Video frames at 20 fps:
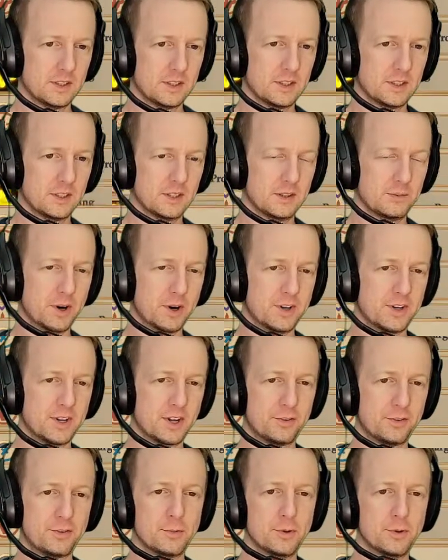but it
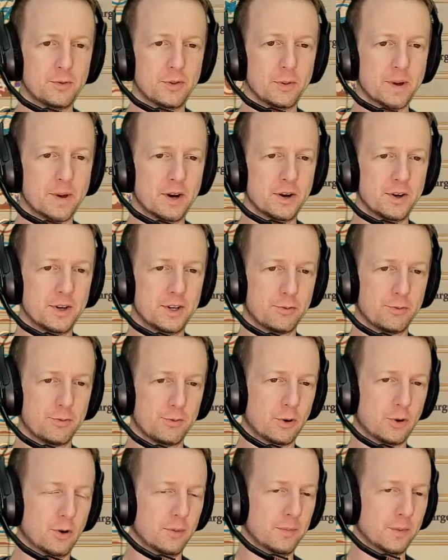does remove the penalty
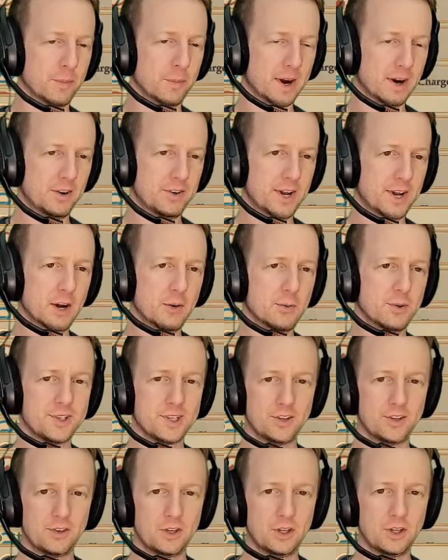from the power attack, which
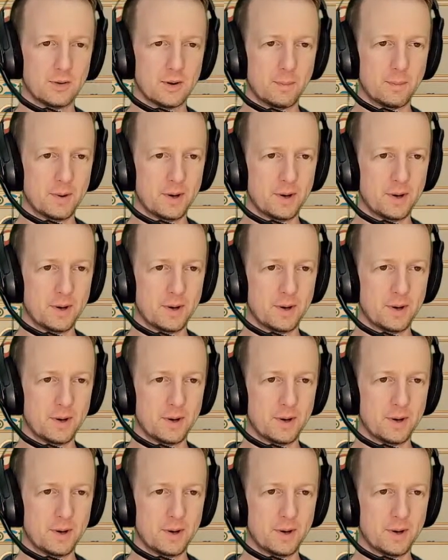as you go up in